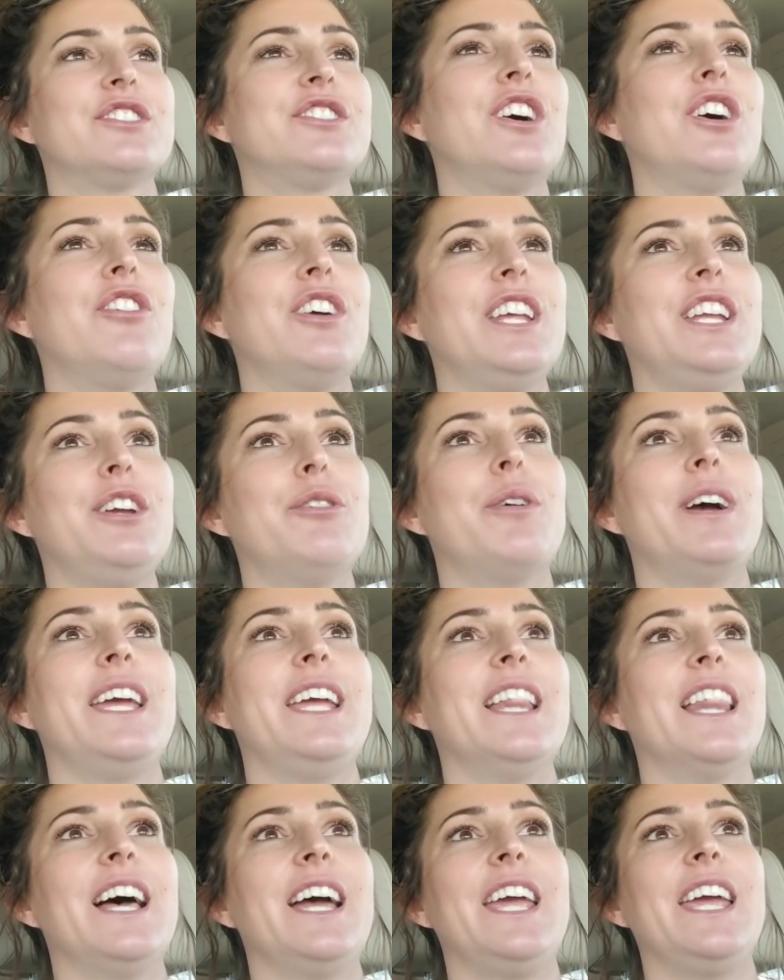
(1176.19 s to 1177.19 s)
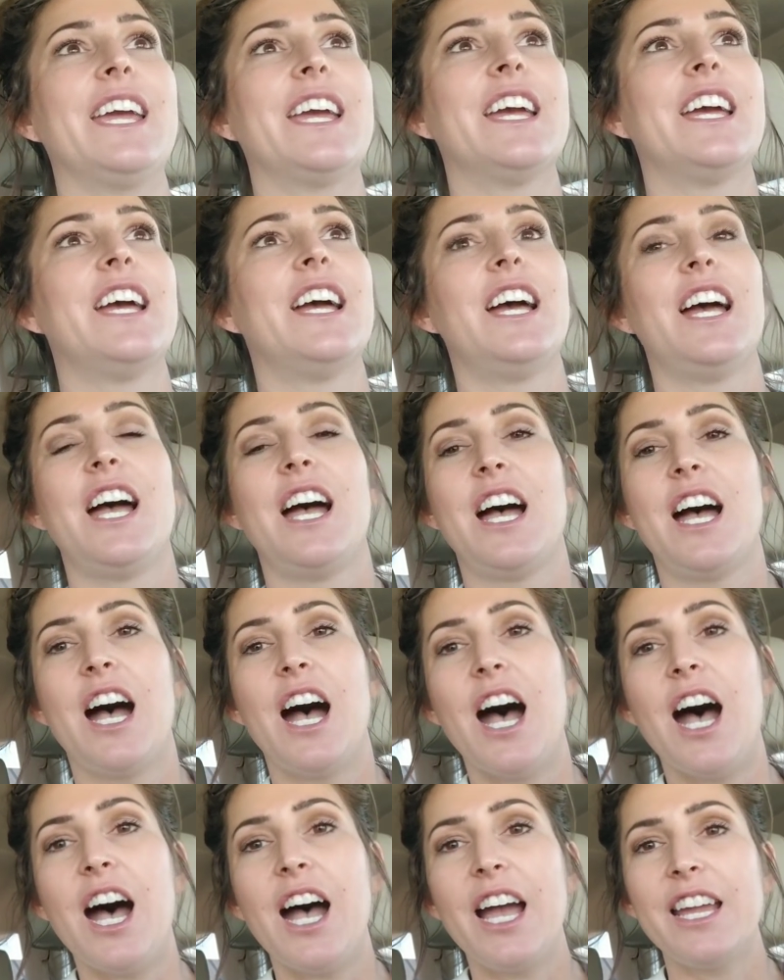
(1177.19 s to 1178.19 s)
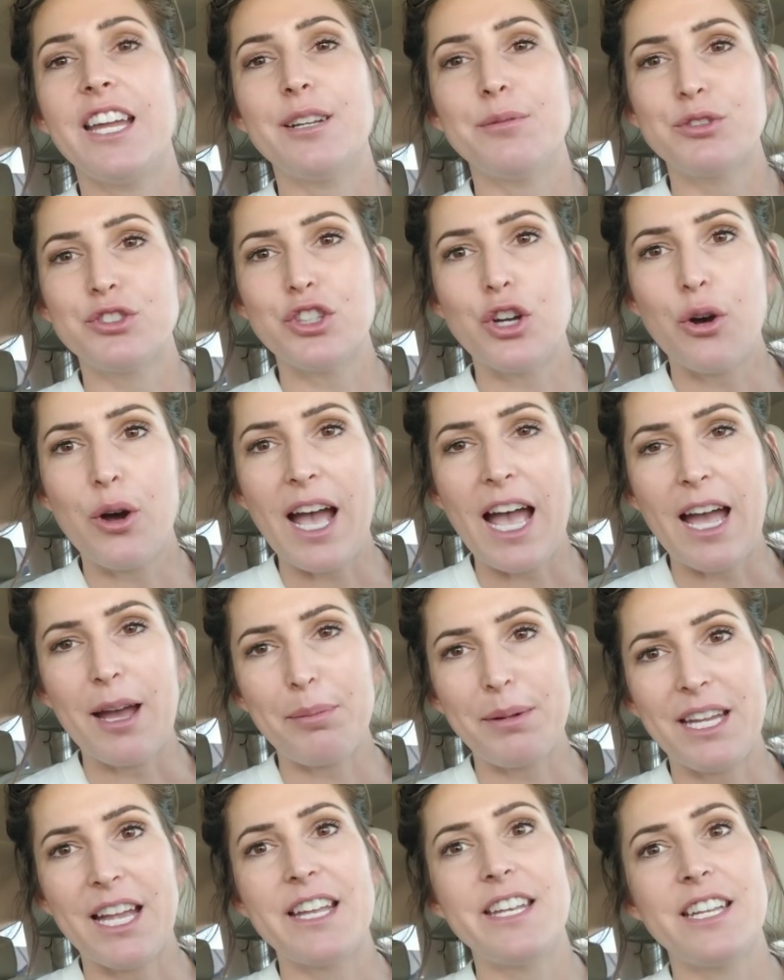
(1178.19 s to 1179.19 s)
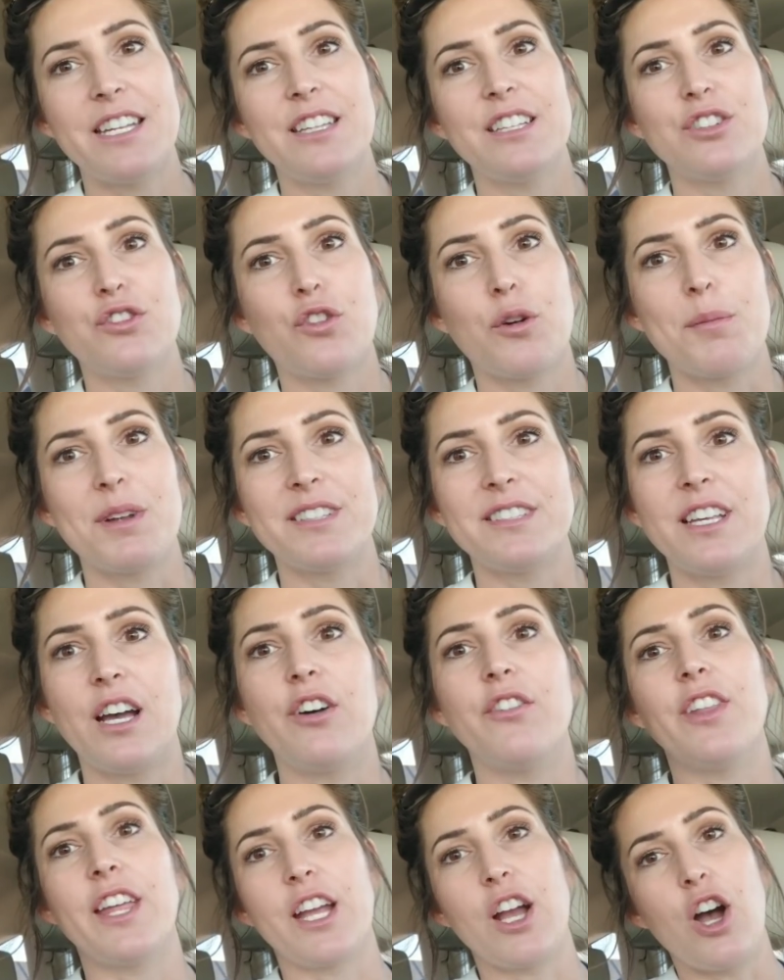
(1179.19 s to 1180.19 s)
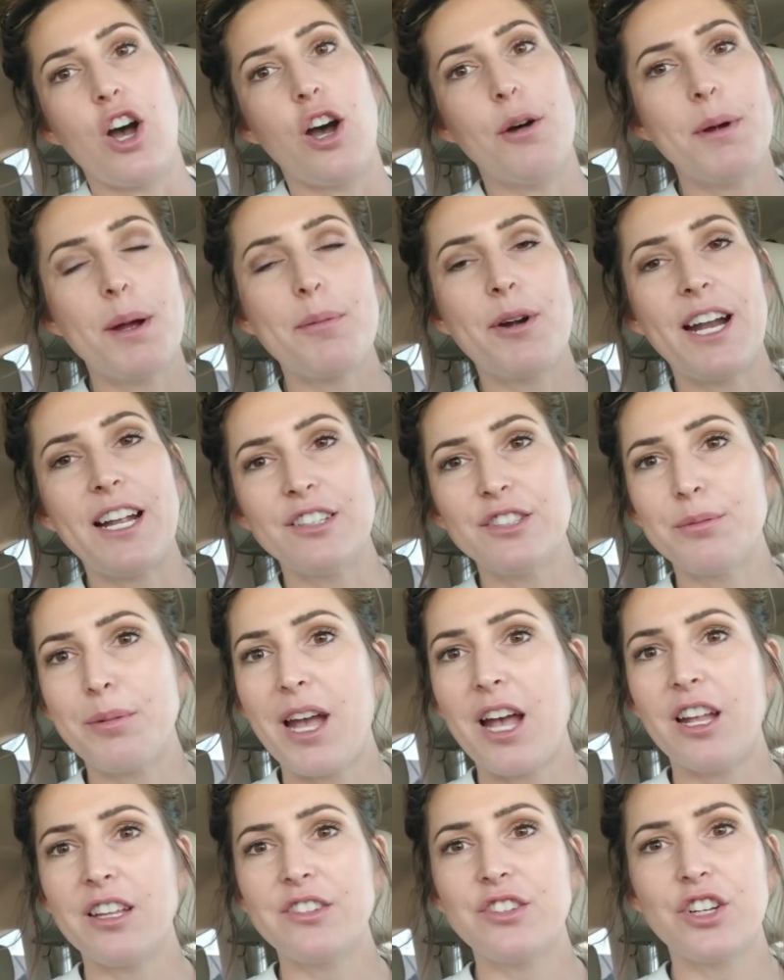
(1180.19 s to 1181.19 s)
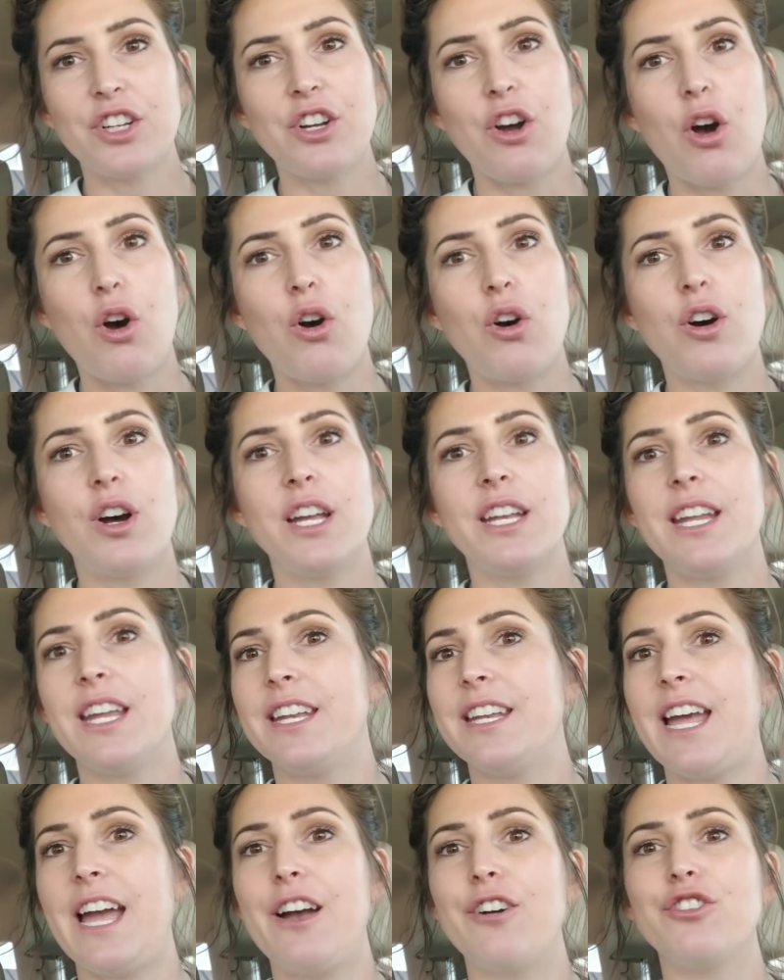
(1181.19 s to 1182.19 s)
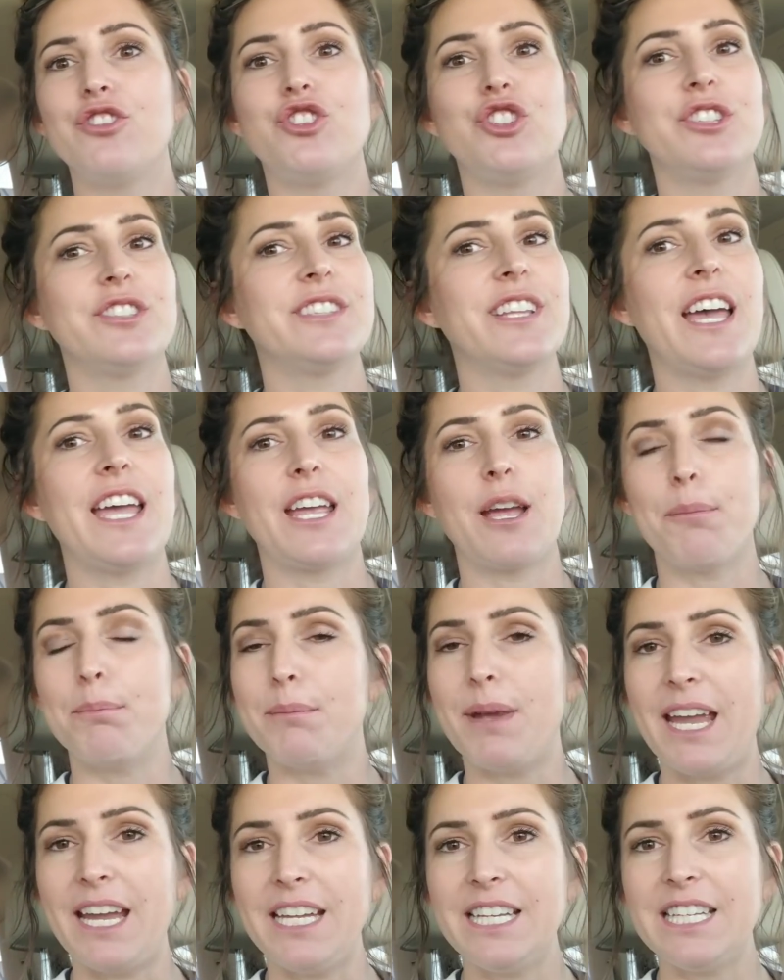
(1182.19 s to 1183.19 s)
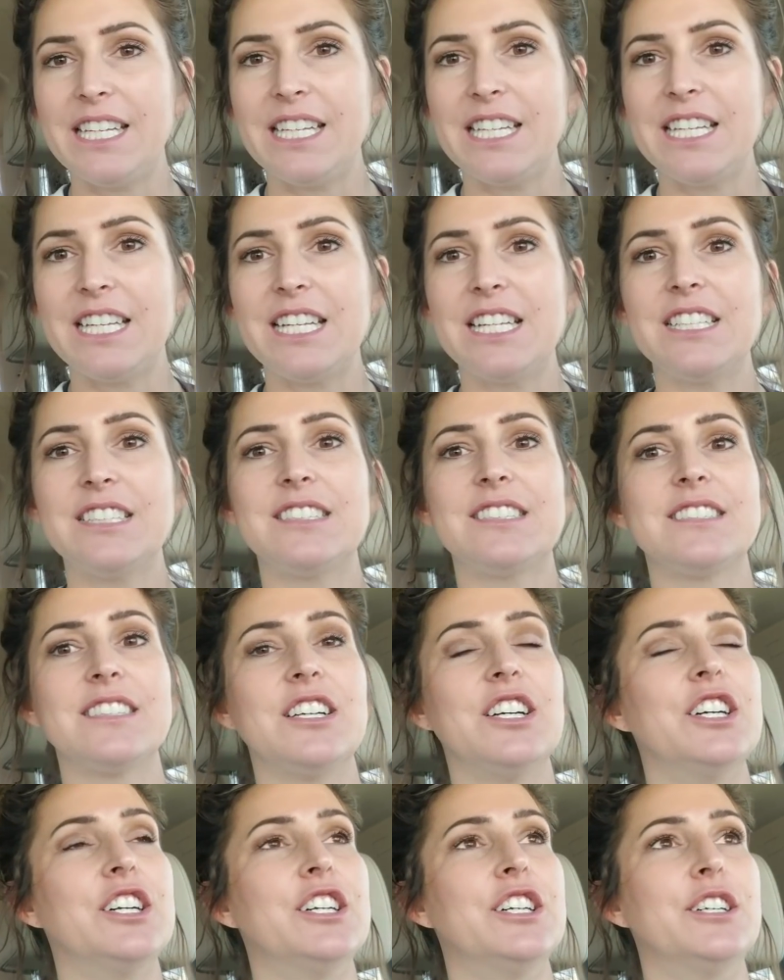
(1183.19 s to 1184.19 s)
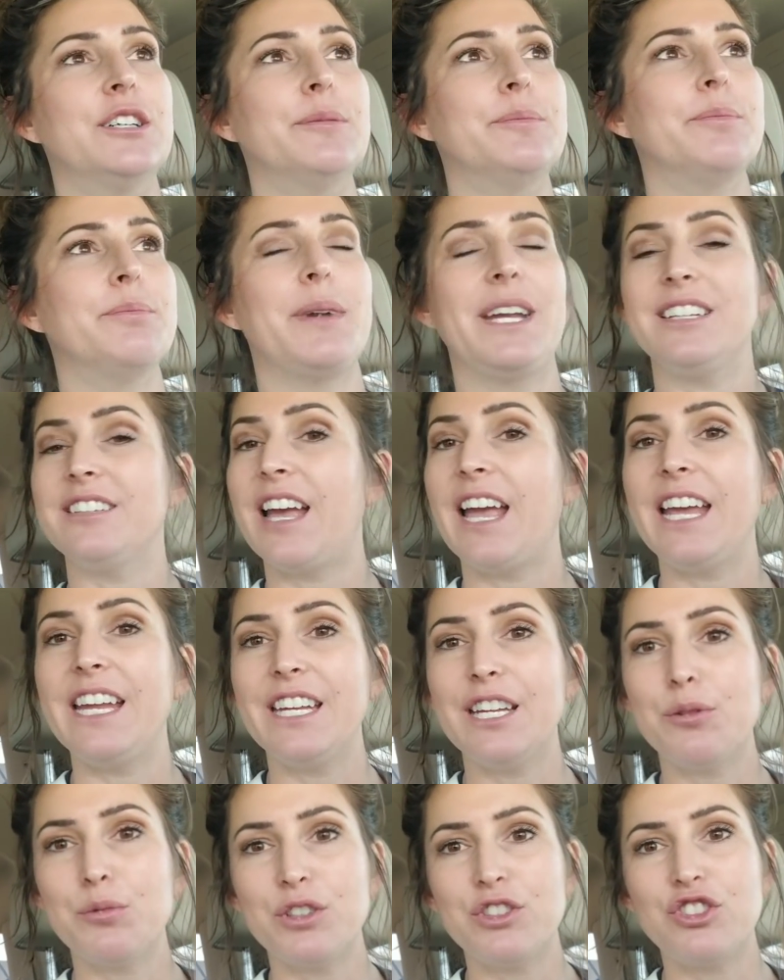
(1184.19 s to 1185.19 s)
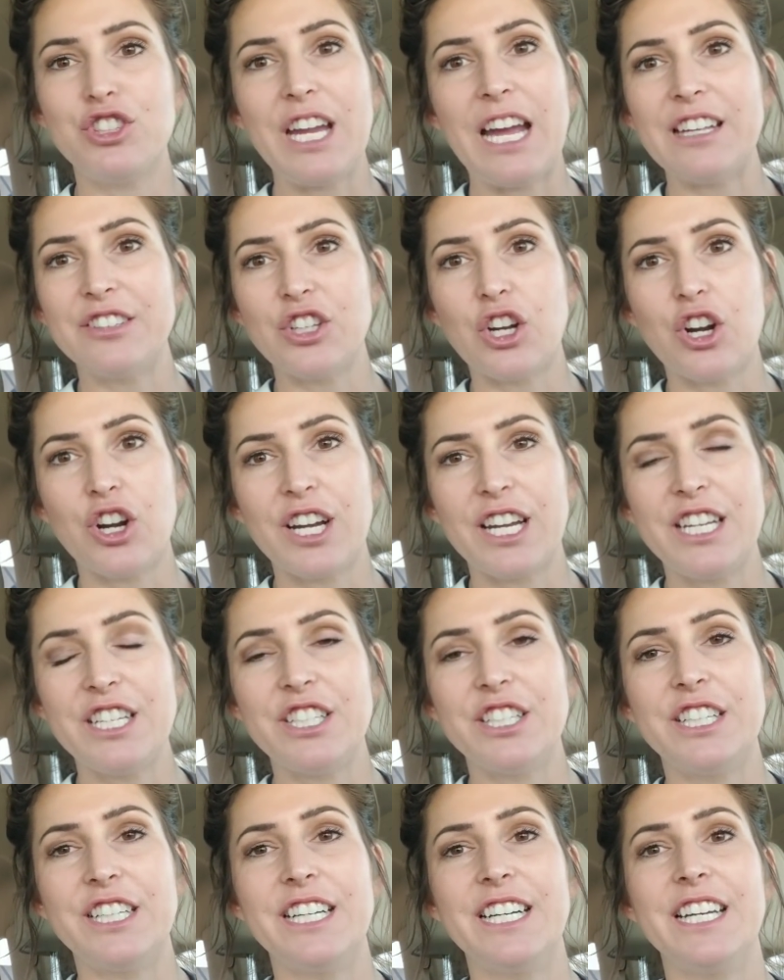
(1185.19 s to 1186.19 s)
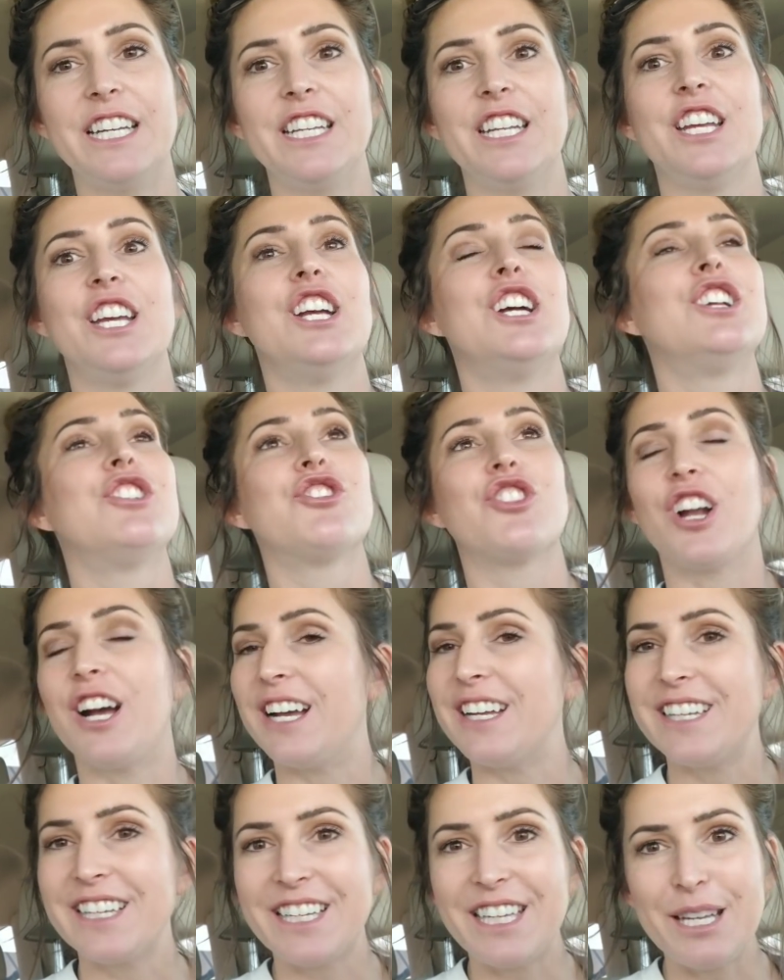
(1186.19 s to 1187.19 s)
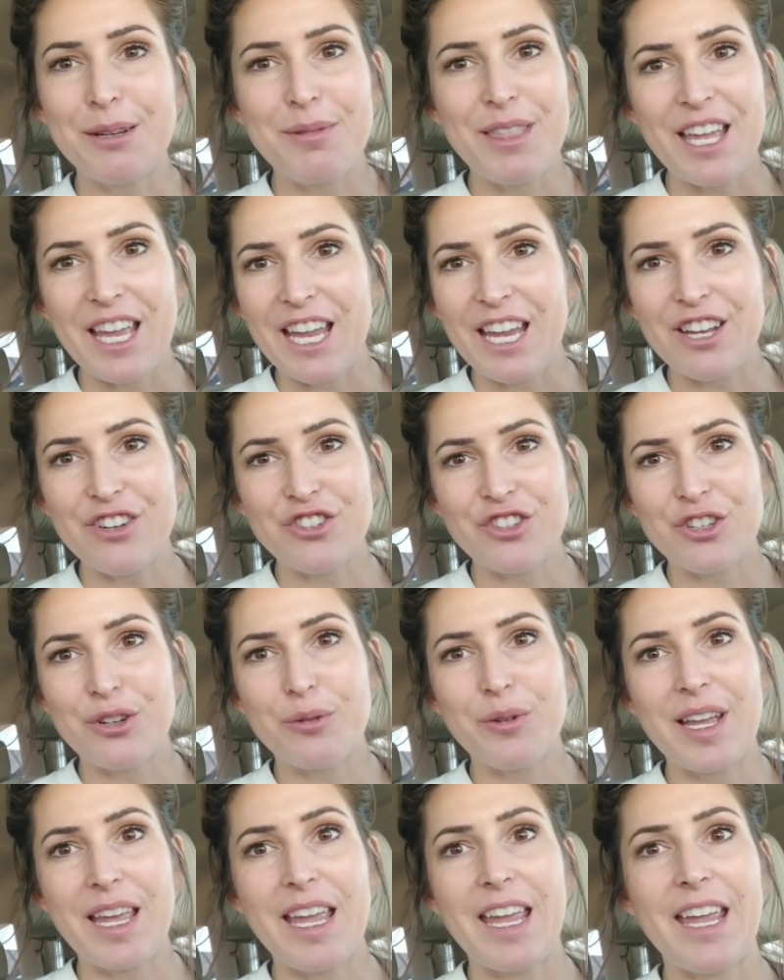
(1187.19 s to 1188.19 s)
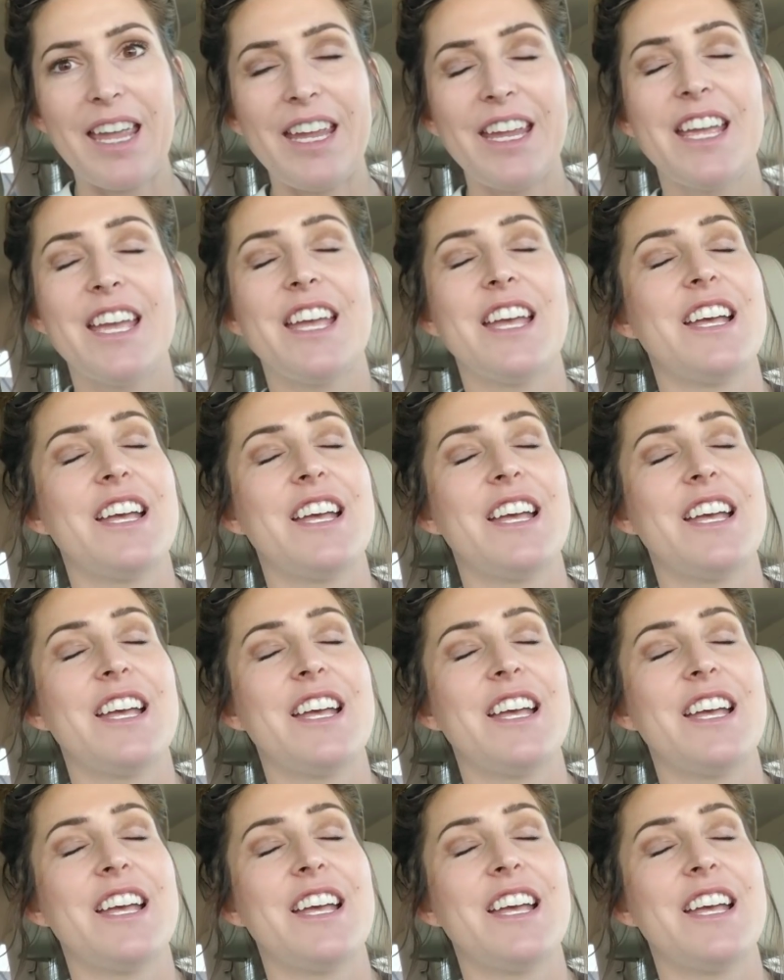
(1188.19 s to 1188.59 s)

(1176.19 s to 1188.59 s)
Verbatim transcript: So anyway, like I am so happy I did this for myself. Like all my brown spots are gone and now it's just like maintenance, um maintaining what she has already done, trying to keep the aging away.